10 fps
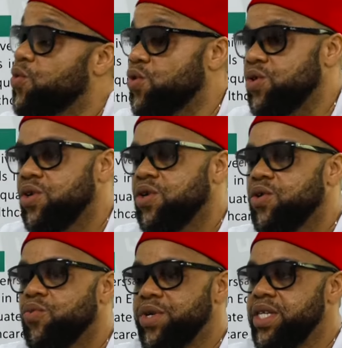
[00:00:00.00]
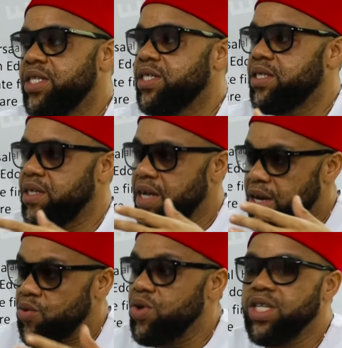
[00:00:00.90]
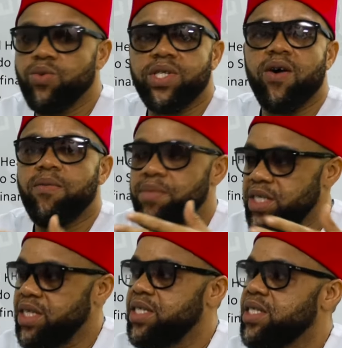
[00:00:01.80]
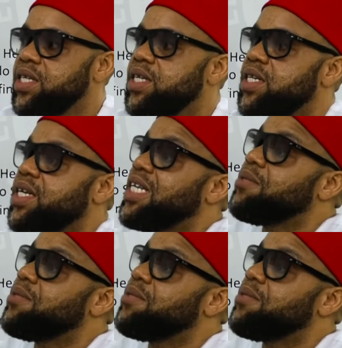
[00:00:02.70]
road with these enrollees, with our patients, they can